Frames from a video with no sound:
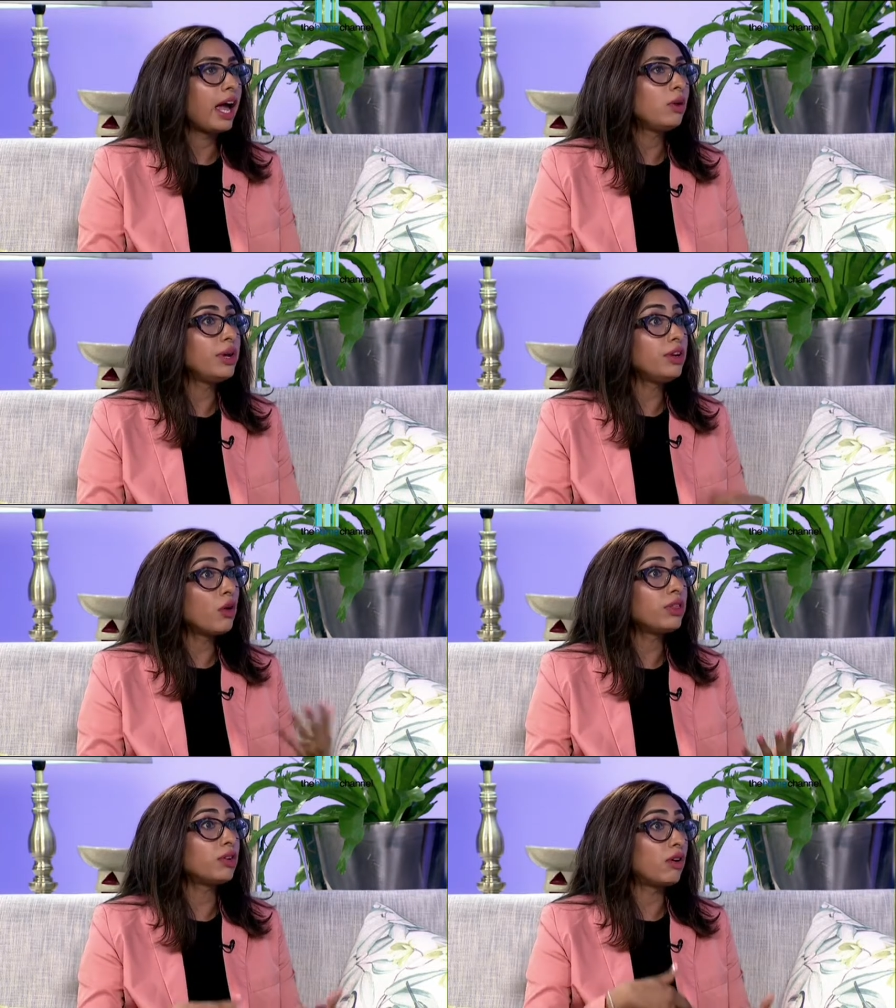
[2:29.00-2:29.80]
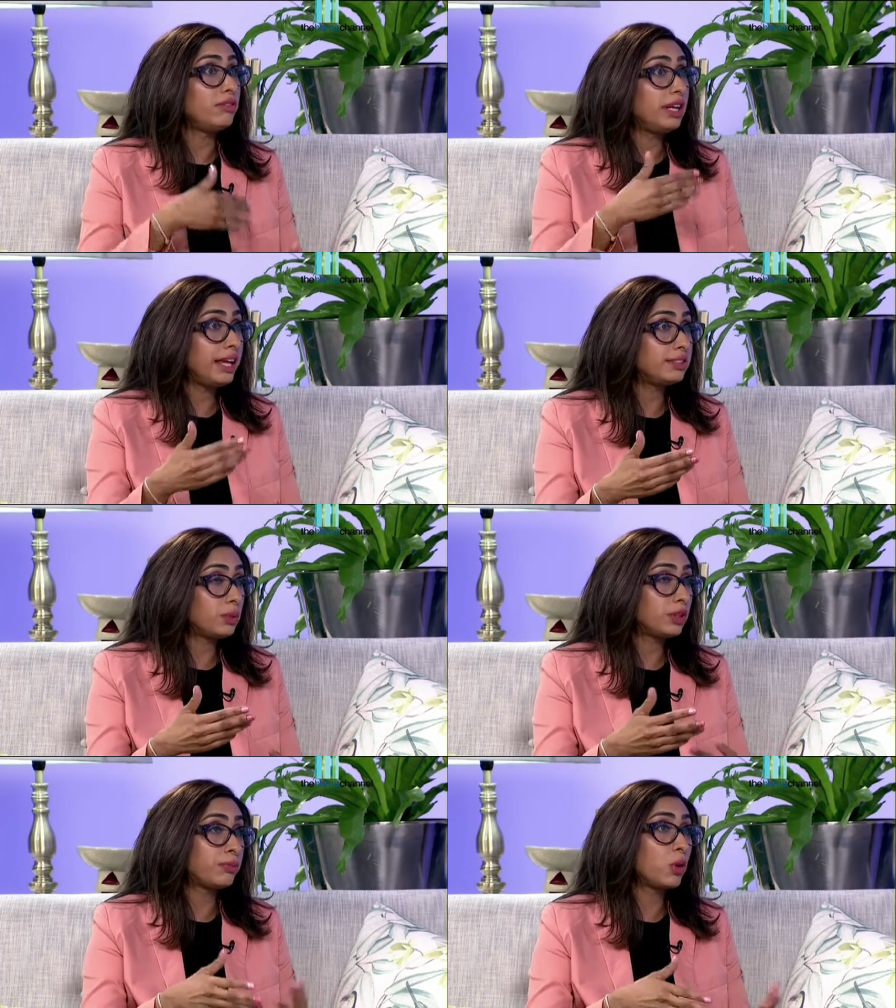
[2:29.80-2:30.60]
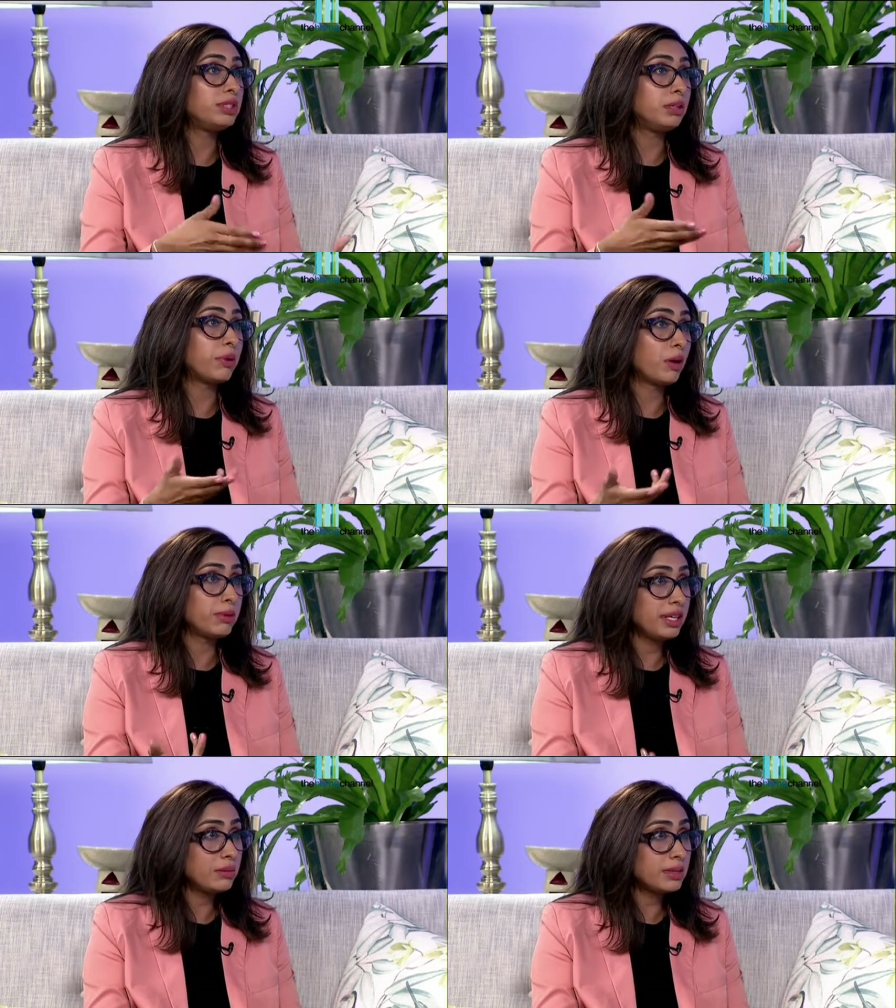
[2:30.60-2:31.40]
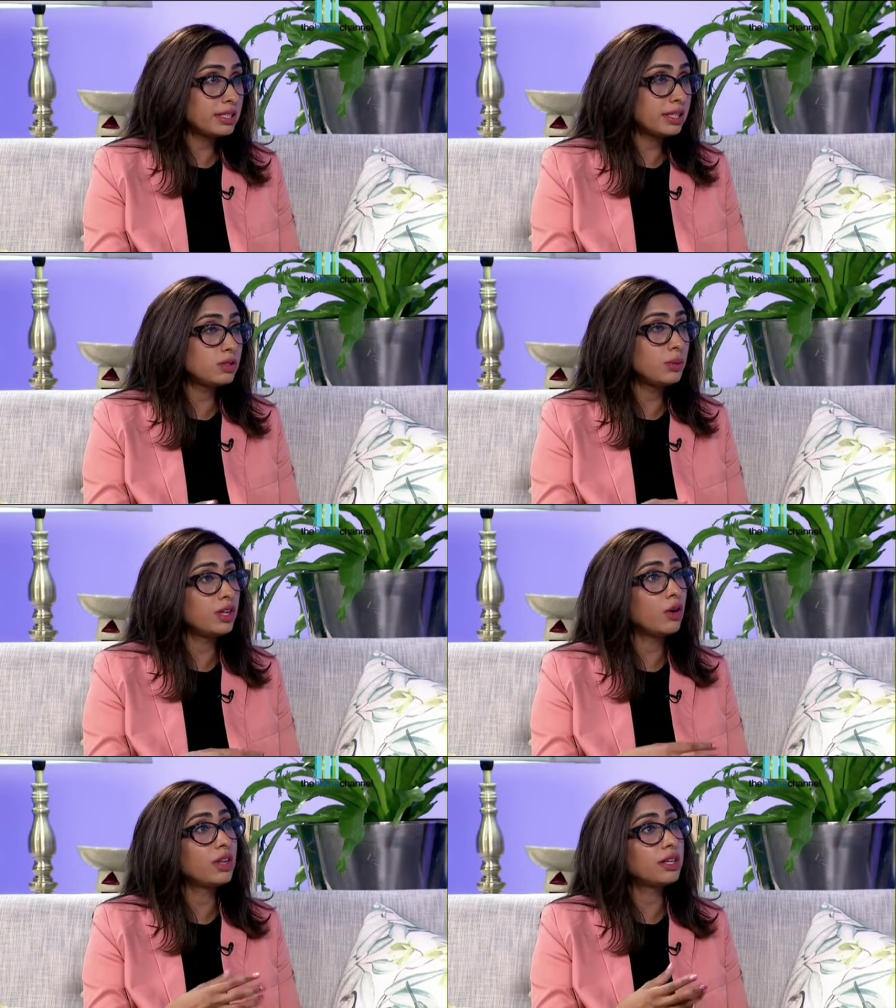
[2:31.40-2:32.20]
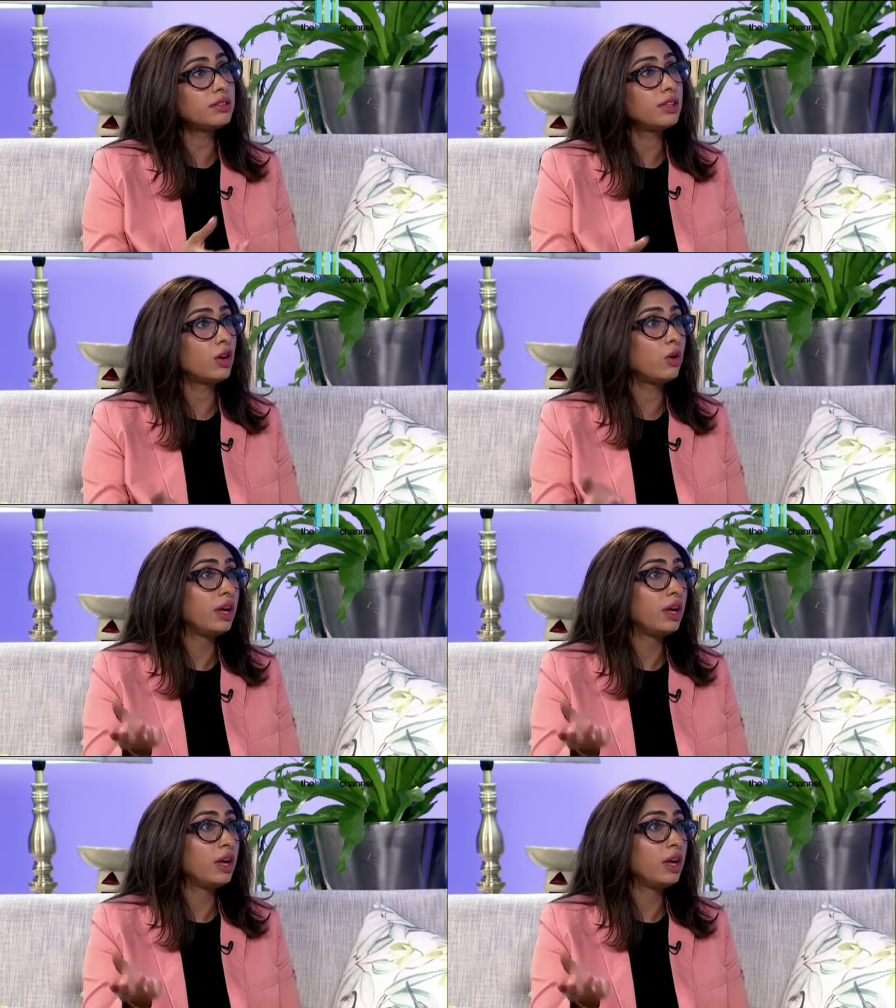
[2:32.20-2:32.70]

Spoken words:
And we know that of late with protein pump inhibitors, we know that,